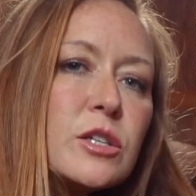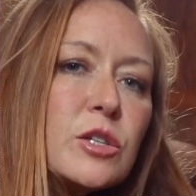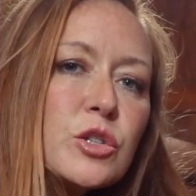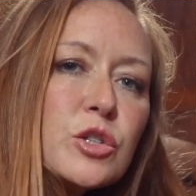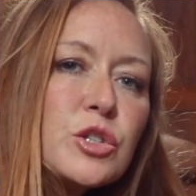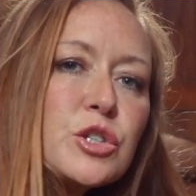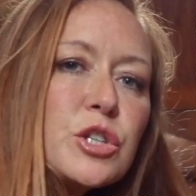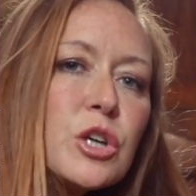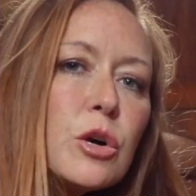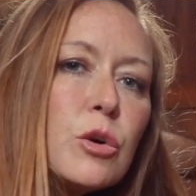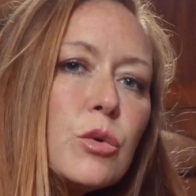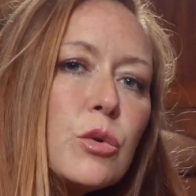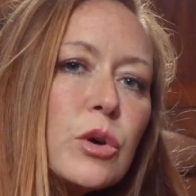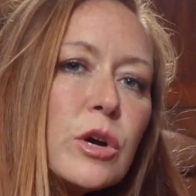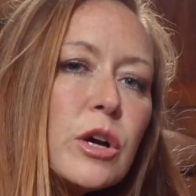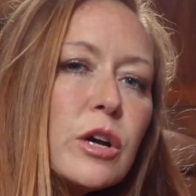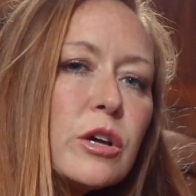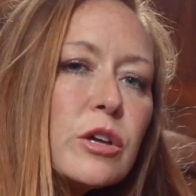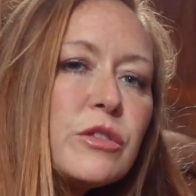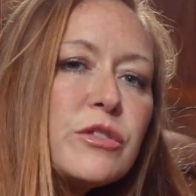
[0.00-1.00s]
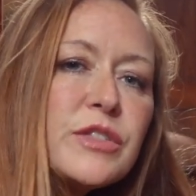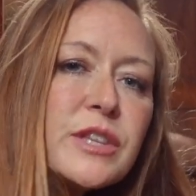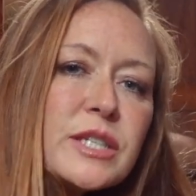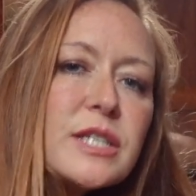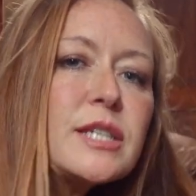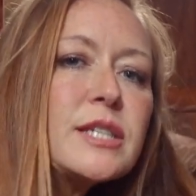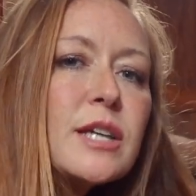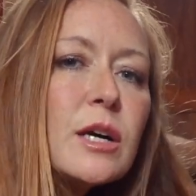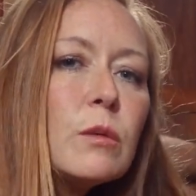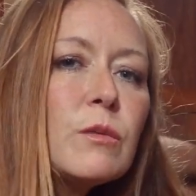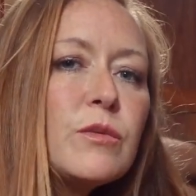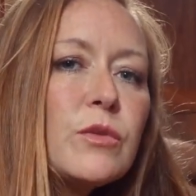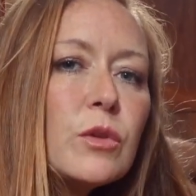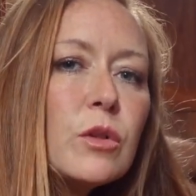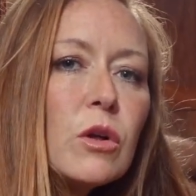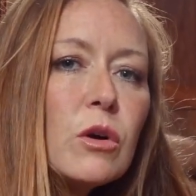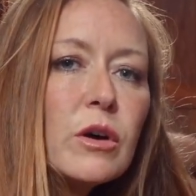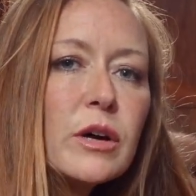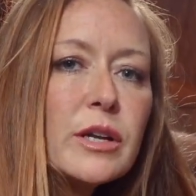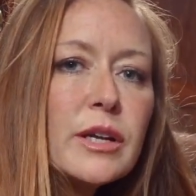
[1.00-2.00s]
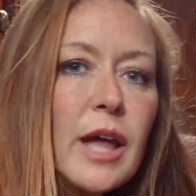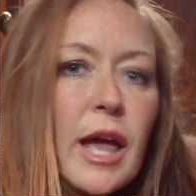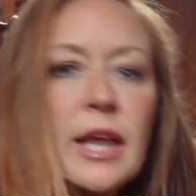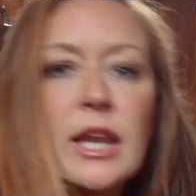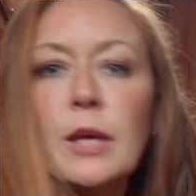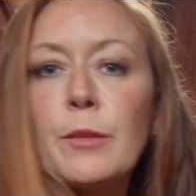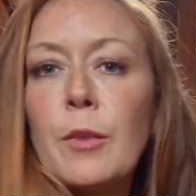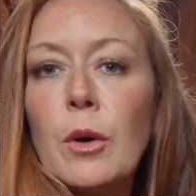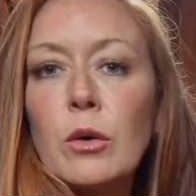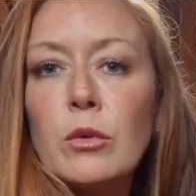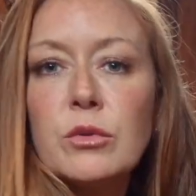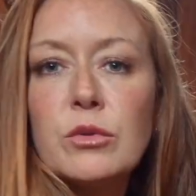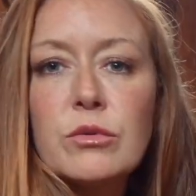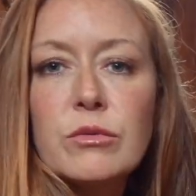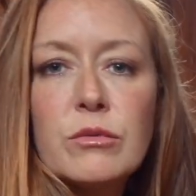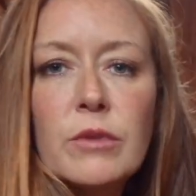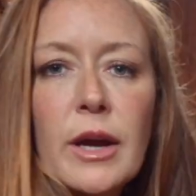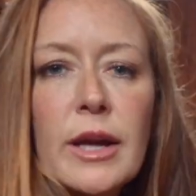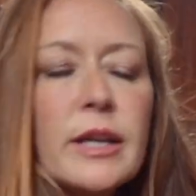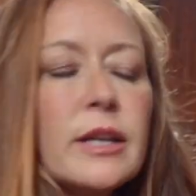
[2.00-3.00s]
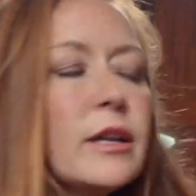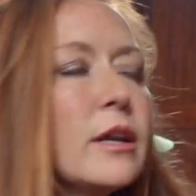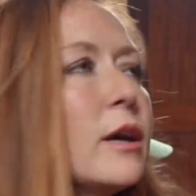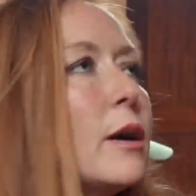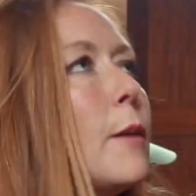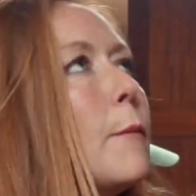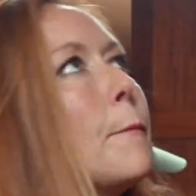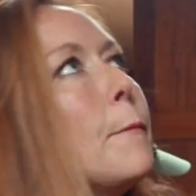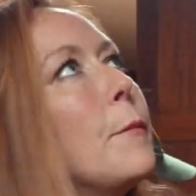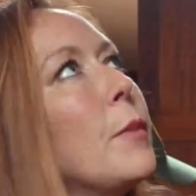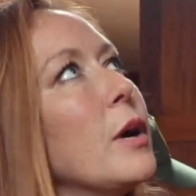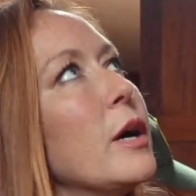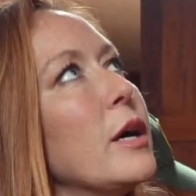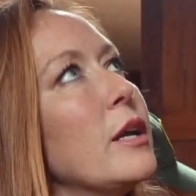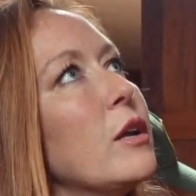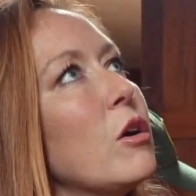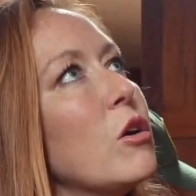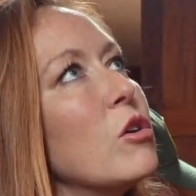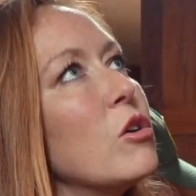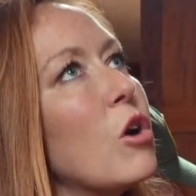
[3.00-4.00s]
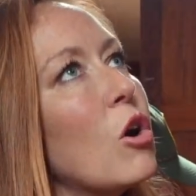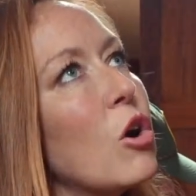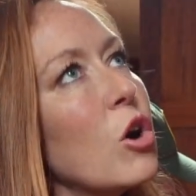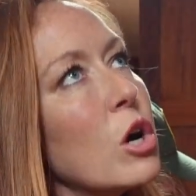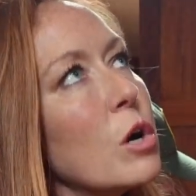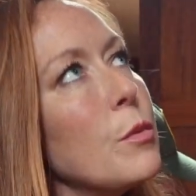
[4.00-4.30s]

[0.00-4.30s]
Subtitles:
So this is helpful on any boat, right? But on our